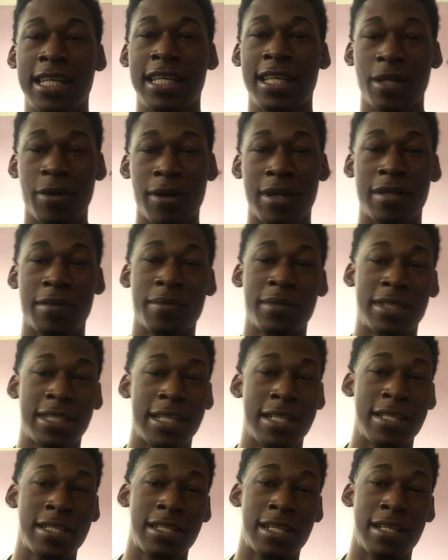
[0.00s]
You know what I'm
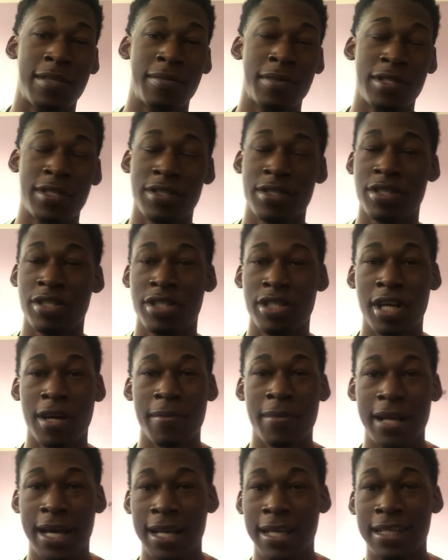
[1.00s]
saying? So let me just
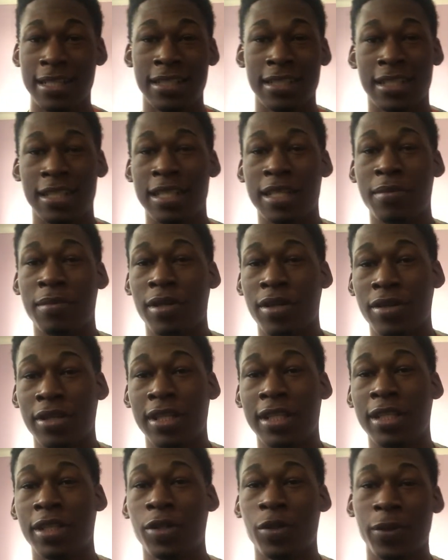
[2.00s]
drop that disclaimer
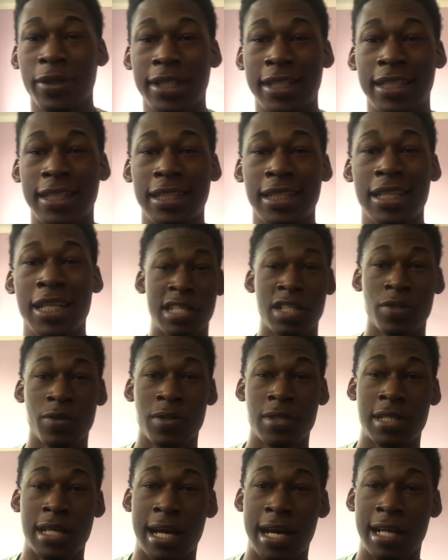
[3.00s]
really quickly. This
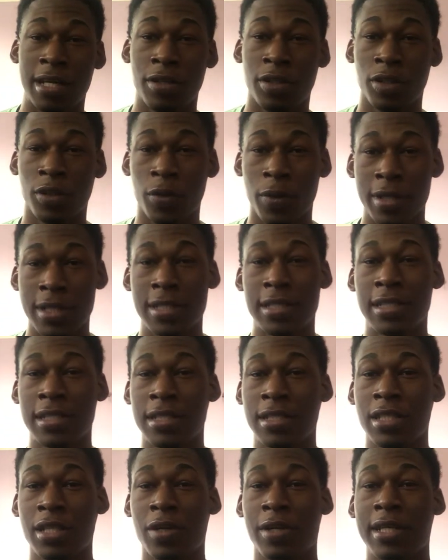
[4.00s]
was highly
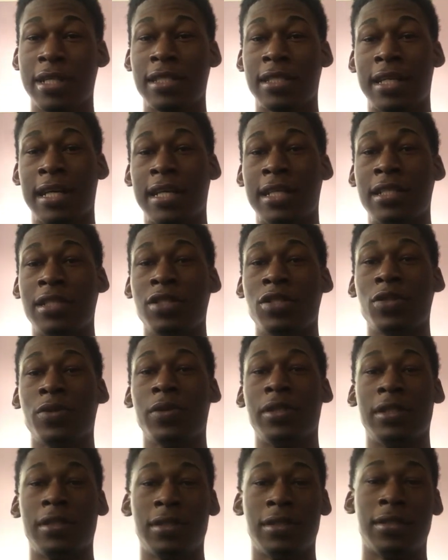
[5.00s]
requested, so let's get
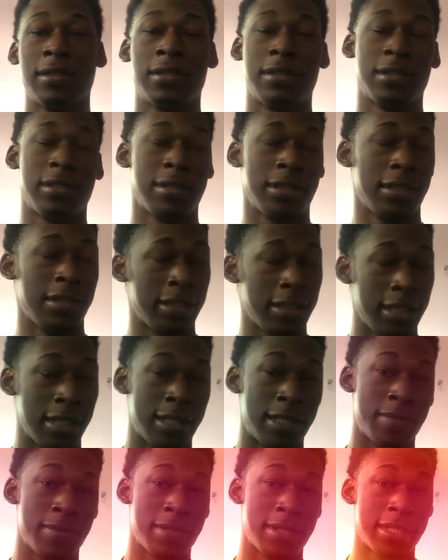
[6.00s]
into it. You
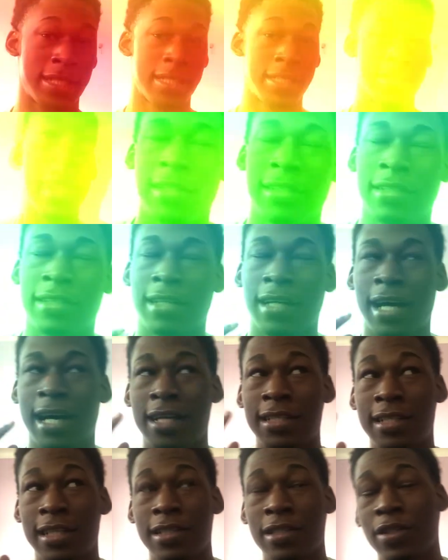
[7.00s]
know what I'm saying?
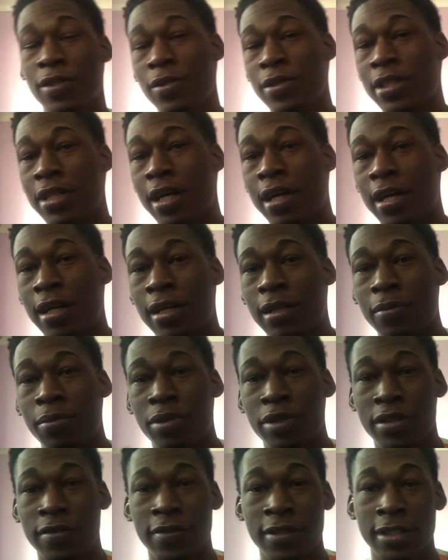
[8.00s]
As I told y'all
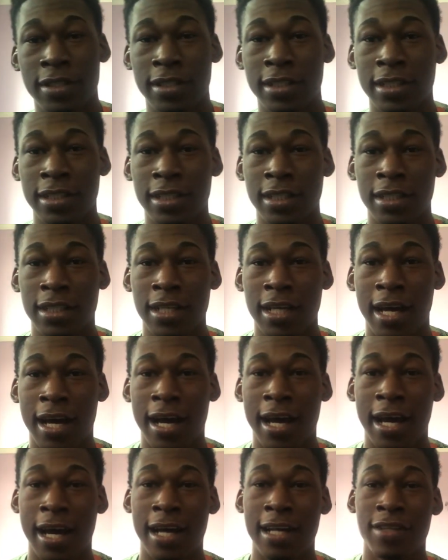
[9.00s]
previously,
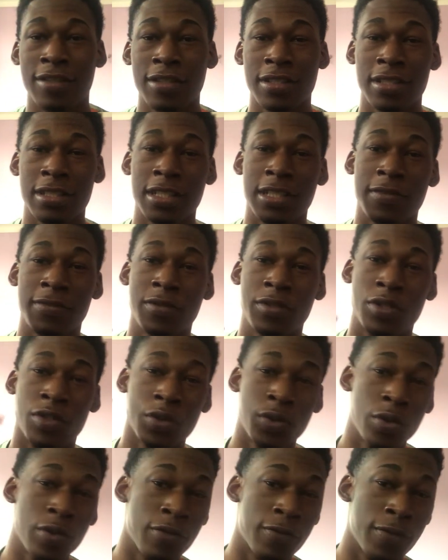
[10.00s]
I had received
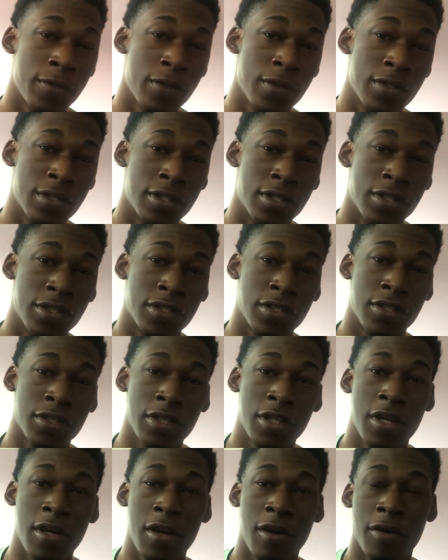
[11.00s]
2 refusals,
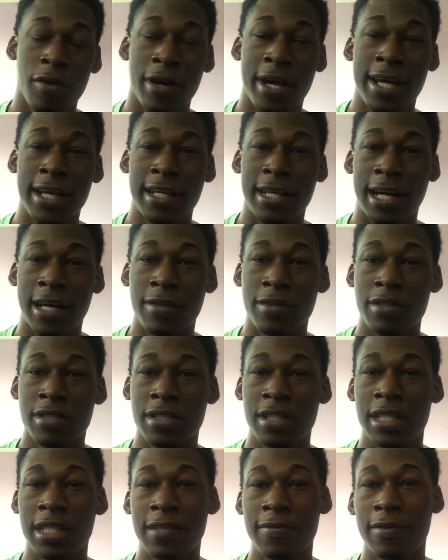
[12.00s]
right? I
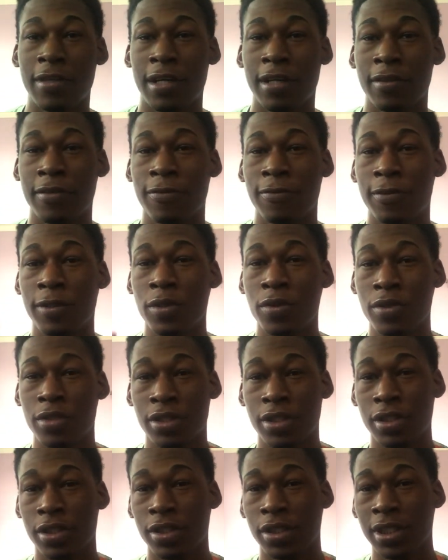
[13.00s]
received a
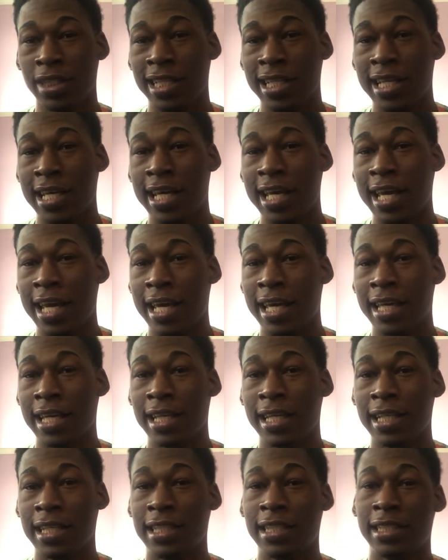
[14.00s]
refusal
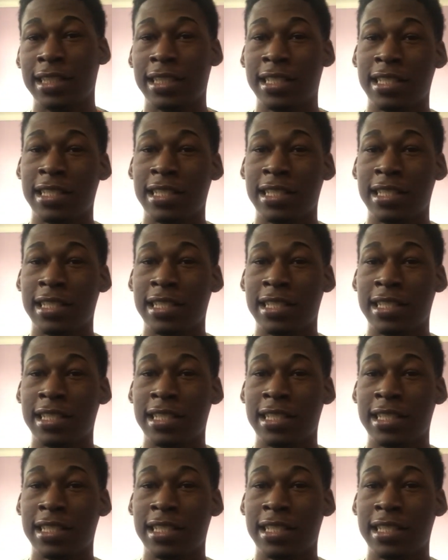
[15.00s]
in